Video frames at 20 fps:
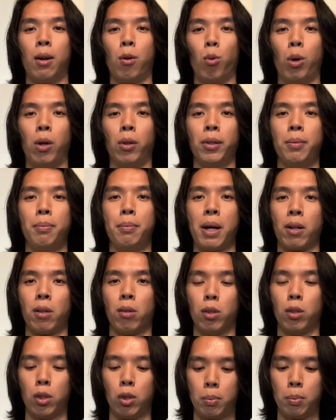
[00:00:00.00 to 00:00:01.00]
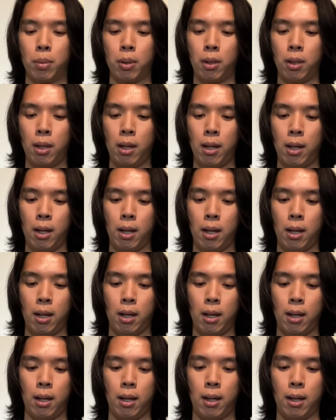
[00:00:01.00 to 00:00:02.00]
welded metal loop.
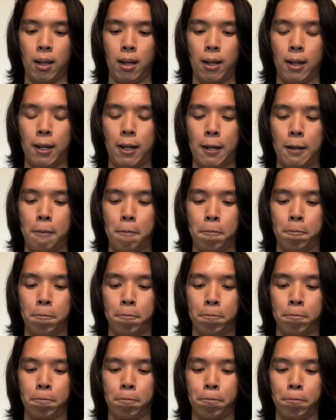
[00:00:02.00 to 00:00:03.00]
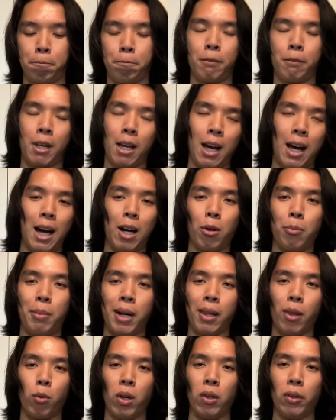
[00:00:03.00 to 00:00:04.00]
I don't mind
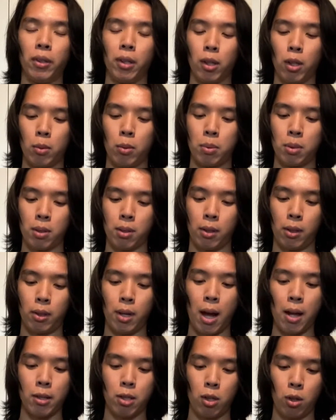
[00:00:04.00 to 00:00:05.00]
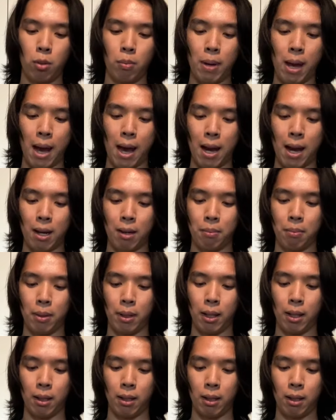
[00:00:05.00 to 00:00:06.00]
the welded loops. They're not too bad,
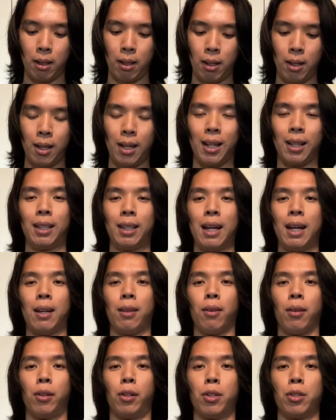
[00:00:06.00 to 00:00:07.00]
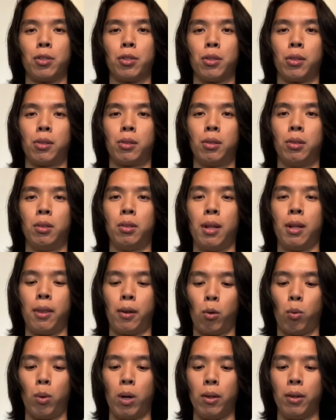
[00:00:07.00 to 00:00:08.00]
but again, they're a circle and they're
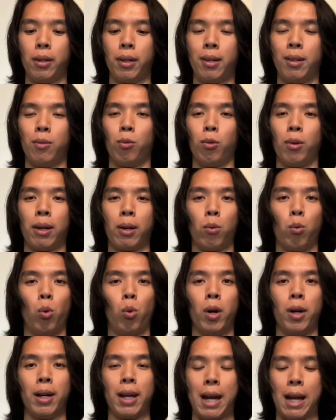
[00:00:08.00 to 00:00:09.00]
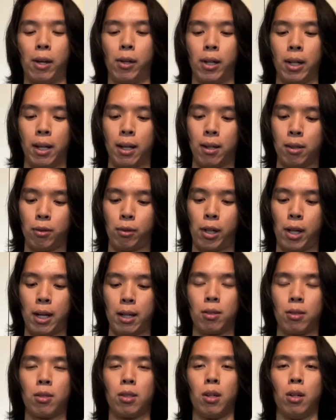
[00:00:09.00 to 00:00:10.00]
welded in like one area, right?
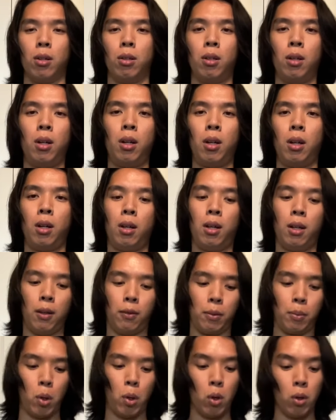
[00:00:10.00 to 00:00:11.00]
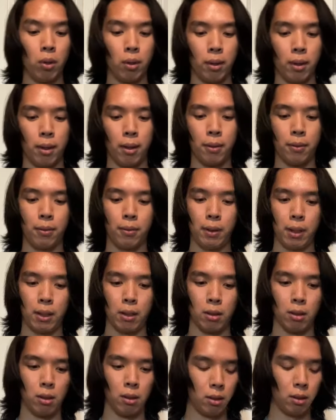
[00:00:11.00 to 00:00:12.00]
So if you pull enough,
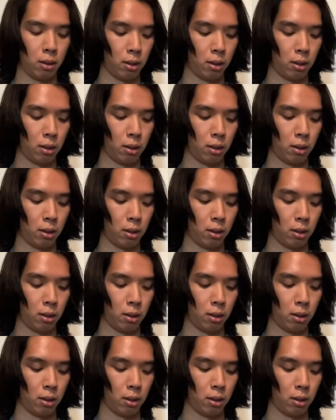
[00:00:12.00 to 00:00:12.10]
it'll